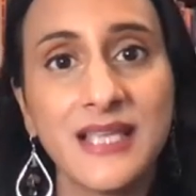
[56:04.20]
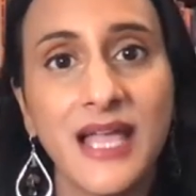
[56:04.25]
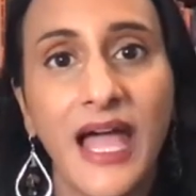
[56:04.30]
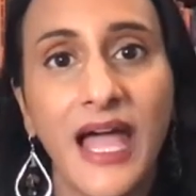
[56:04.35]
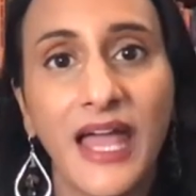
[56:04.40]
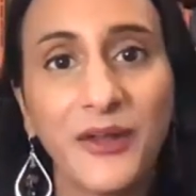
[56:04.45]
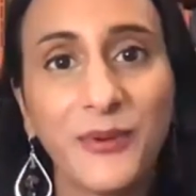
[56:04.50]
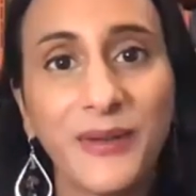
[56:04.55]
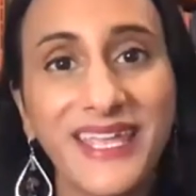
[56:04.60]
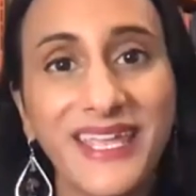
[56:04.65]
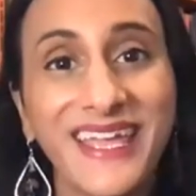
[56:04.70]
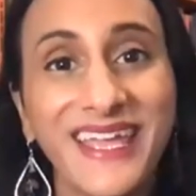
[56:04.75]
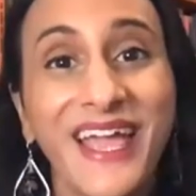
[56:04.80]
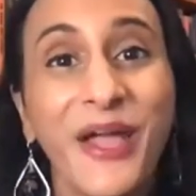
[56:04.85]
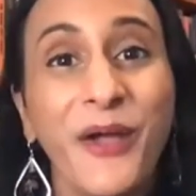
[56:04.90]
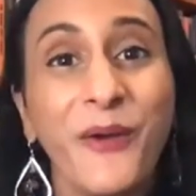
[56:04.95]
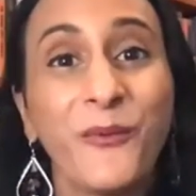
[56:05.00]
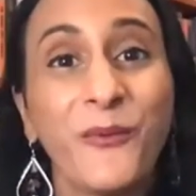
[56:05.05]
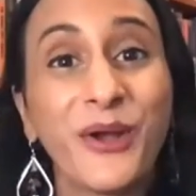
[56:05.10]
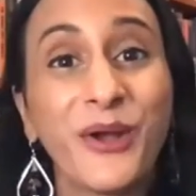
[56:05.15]
How do we,
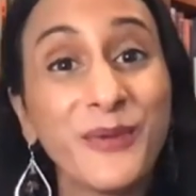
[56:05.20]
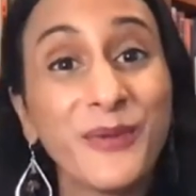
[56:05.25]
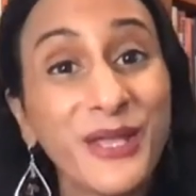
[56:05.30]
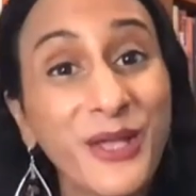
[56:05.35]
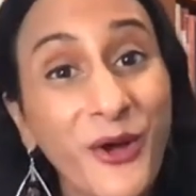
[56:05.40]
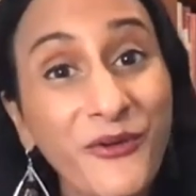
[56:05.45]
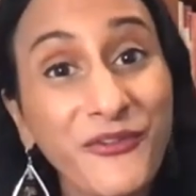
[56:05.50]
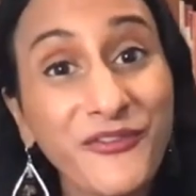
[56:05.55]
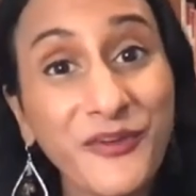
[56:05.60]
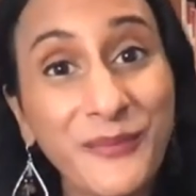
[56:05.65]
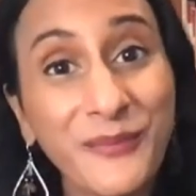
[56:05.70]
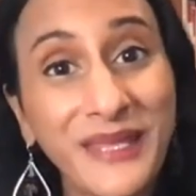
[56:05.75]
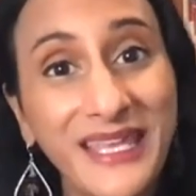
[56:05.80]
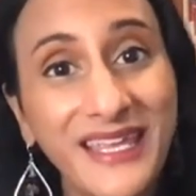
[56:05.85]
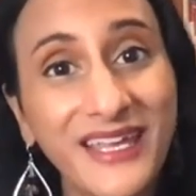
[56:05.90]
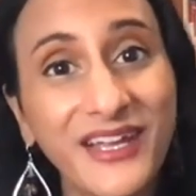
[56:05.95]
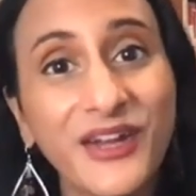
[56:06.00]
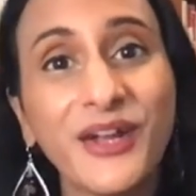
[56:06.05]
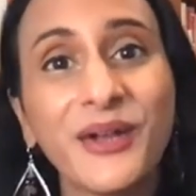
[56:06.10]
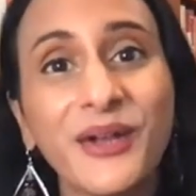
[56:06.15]
where do we go from
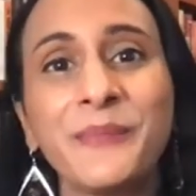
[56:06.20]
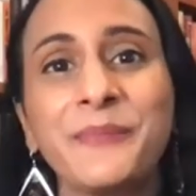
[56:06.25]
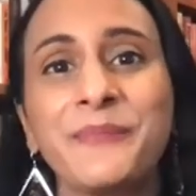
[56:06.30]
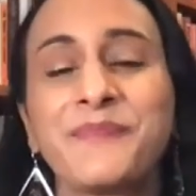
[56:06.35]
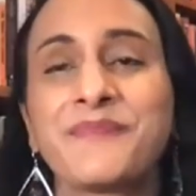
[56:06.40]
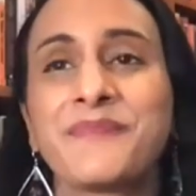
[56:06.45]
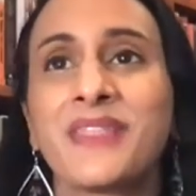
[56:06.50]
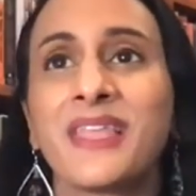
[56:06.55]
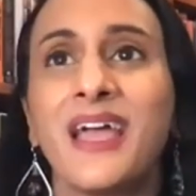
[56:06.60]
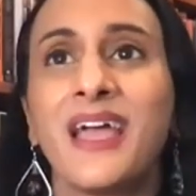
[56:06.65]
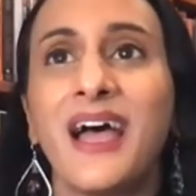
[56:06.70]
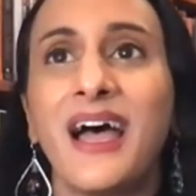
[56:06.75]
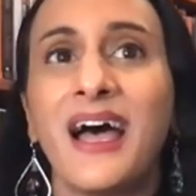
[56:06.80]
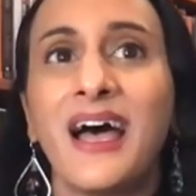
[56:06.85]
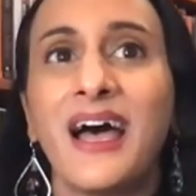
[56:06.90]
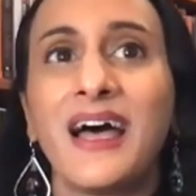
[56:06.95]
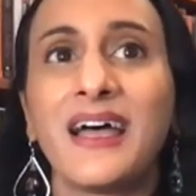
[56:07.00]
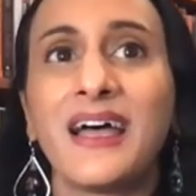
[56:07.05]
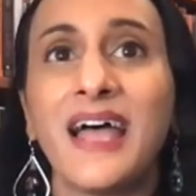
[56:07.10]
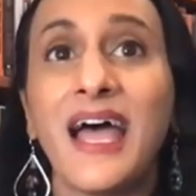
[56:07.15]
here?
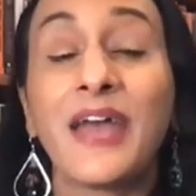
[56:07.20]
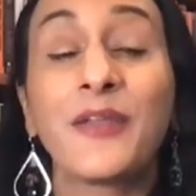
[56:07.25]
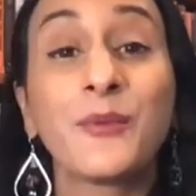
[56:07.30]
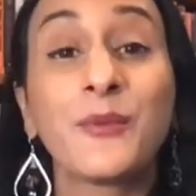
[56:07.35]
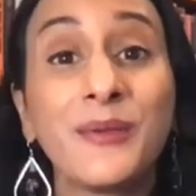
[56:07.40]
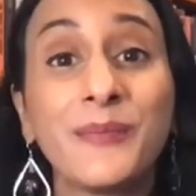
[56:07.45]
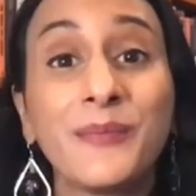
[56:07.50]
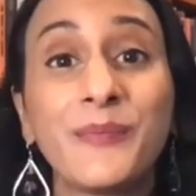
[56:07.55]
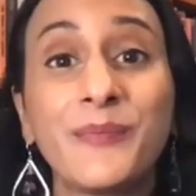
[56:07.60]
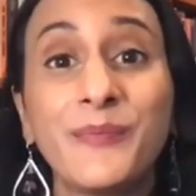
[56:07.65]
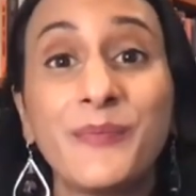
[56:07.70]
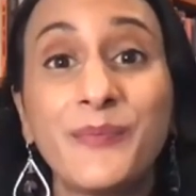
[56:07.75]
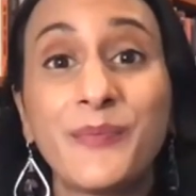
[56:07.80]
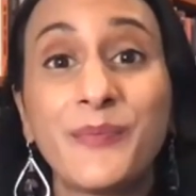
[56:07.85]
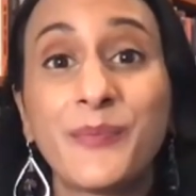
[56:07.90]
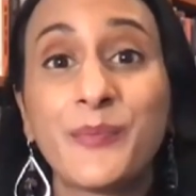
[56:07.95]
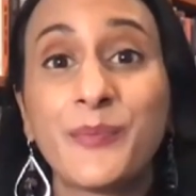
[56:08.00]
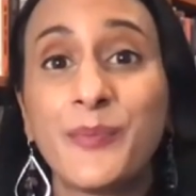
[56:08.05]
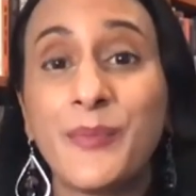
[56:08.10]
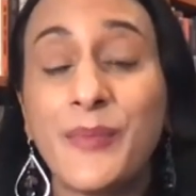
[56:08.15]
Uh, how do we
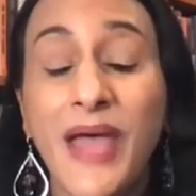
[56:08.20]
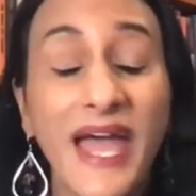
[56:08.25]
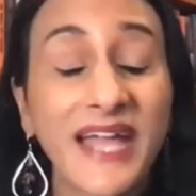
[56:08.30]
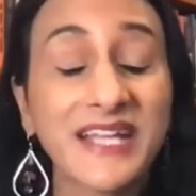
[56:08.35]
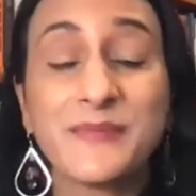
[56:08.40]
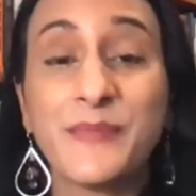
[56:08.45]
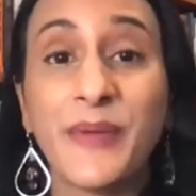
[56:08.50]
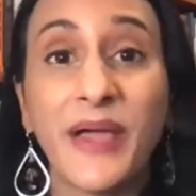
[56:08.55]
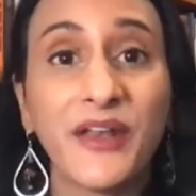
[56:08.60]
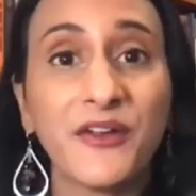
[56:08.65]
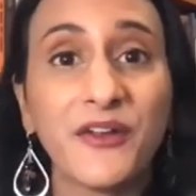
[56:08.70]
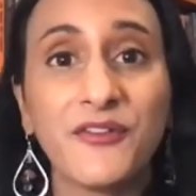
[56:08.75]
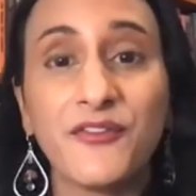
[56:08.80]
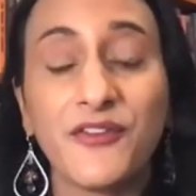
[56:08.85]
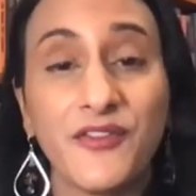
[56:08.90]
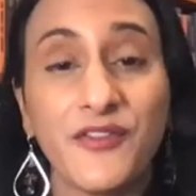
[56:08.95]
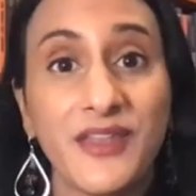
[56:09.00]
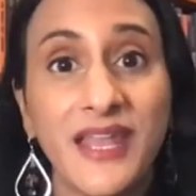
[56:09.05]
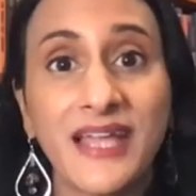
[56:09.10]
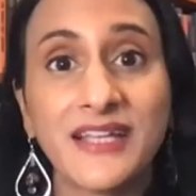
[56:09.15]
act better for
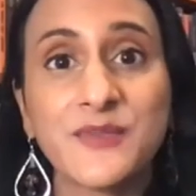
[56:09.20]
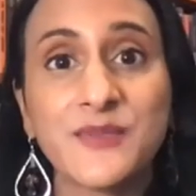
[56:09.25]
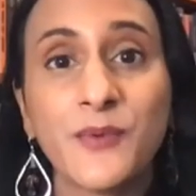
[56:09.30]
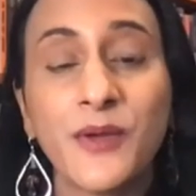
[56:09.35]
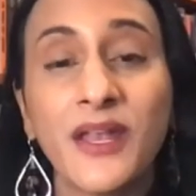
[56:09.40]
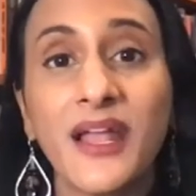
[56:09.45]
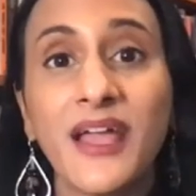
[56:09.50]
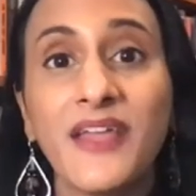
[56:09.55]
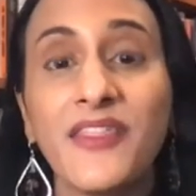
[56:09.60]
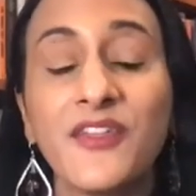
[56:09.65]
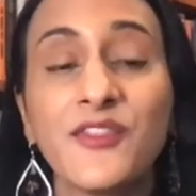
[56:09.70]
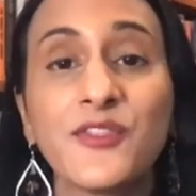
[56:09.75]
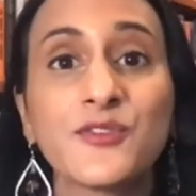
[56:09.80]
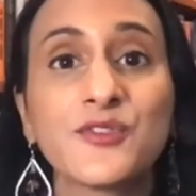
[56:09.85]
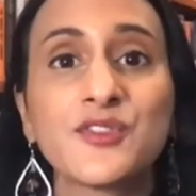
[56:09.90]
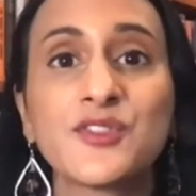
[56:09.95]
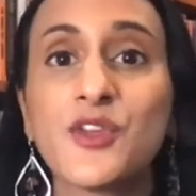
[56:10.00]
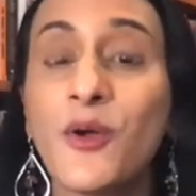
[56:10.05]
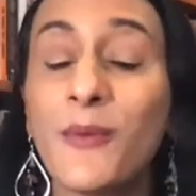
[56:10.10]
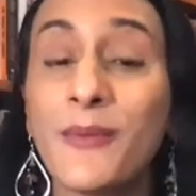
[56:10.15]
the next one? I think
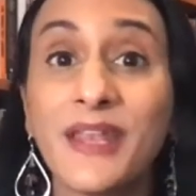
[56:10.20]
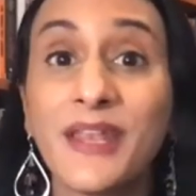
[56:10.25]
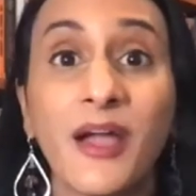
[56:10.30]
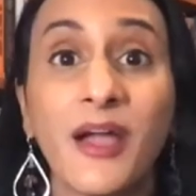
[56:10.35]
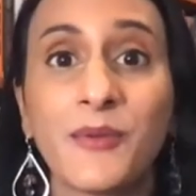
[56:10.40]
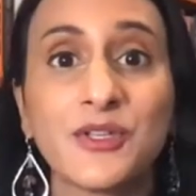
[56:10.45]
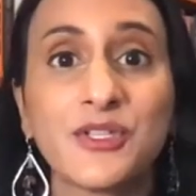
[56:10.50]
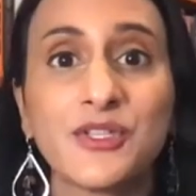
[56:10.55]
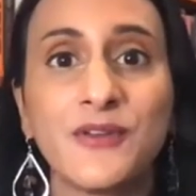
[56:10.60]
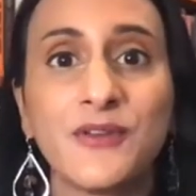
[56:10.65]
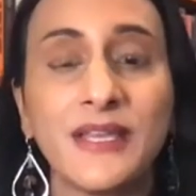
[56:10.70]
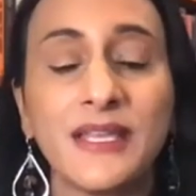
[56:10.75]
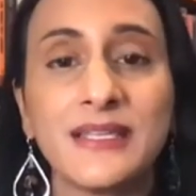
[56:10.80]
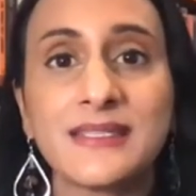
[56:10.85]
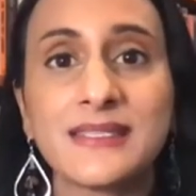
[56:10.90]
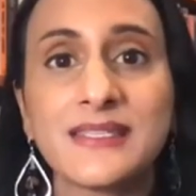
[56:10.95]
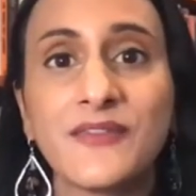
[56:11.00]
there's so many opportunities.